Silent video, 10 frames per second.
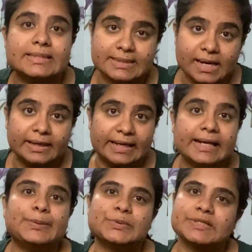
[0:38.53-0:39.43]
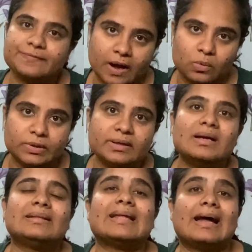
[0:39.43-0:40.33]
study, it was found
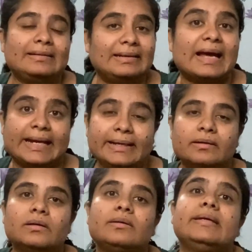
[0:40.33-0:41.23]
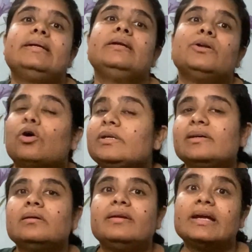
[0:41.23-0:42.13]
that light did not
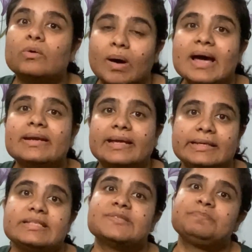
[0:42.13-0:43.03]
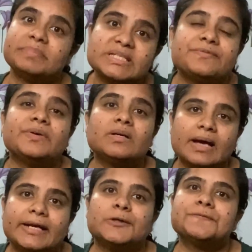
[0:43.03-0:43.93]
require any specific
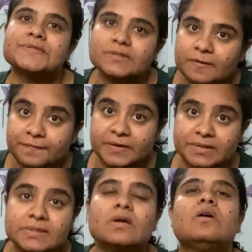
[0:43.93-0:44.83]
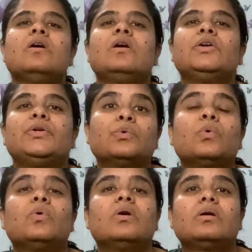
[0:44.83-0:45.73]
kind of surface
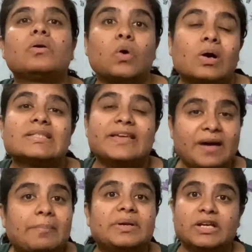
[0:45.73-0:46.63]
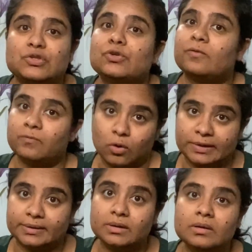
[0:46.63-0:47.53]
to cause evaporation of
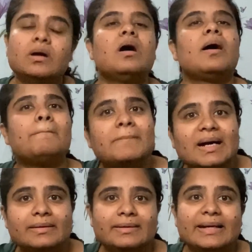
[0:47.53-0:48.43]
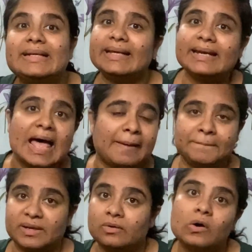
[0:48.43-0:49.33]
water, but it can
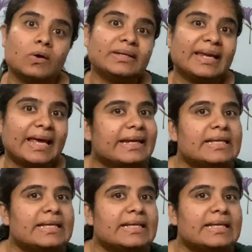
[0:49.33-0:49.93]
happen on any